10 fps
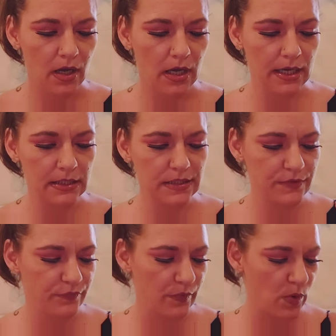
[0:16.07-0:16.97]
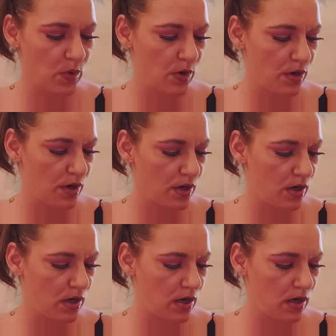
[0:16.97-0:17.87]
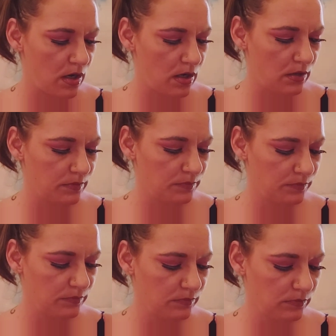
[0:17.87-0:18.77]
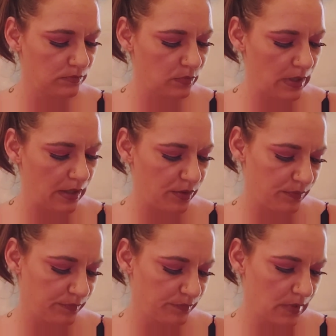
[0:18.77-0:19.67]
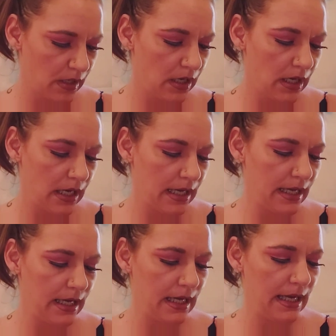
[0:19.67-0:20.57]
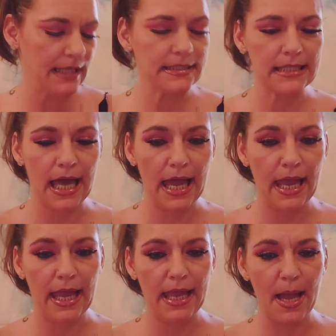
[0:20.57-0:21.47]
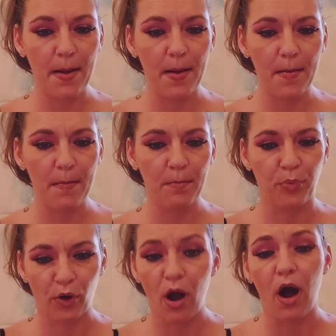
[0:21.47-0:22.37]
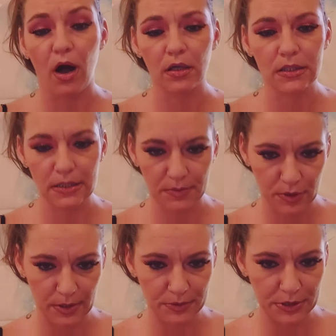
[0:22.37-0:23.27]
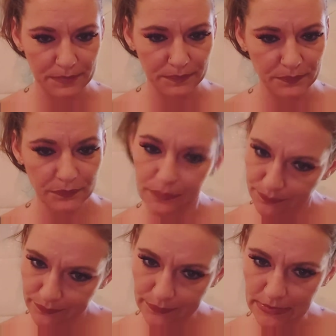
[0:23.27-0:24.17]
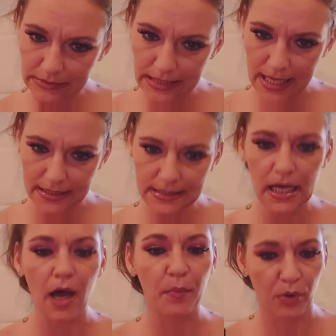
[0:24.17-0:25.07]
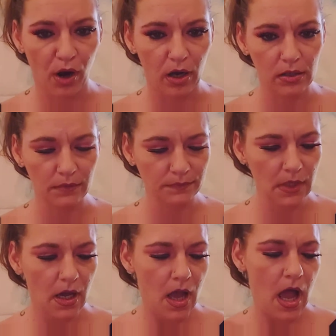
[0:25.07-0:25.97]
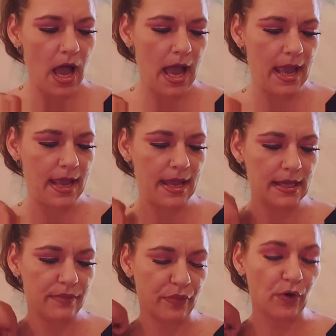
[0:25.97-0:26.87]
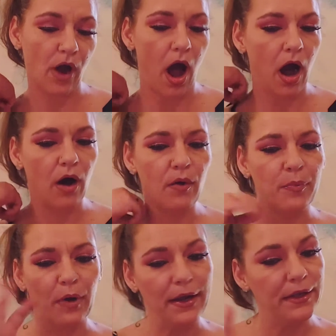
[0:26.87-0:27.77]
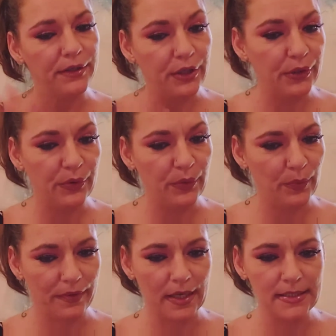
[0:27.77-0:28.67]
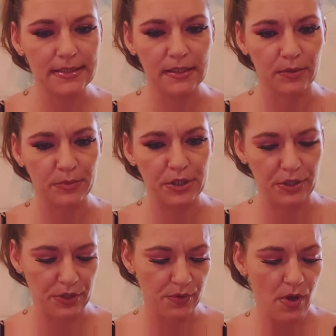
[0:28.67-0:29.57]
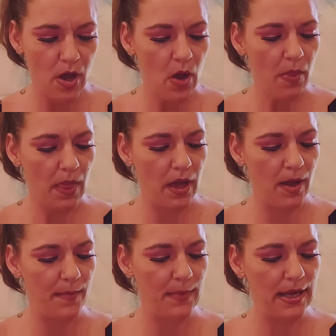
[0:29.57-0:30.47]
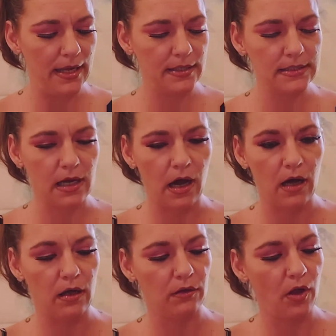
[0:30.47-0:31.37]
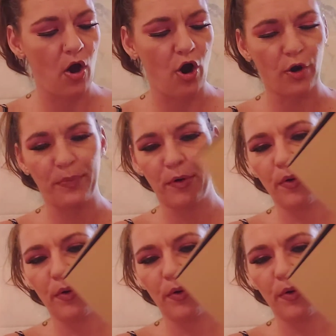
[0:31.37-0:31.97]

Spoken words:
It's for, well, it's a bra subscription. Yes, a bra. And they're all brand new when they send them to you. It is called Harper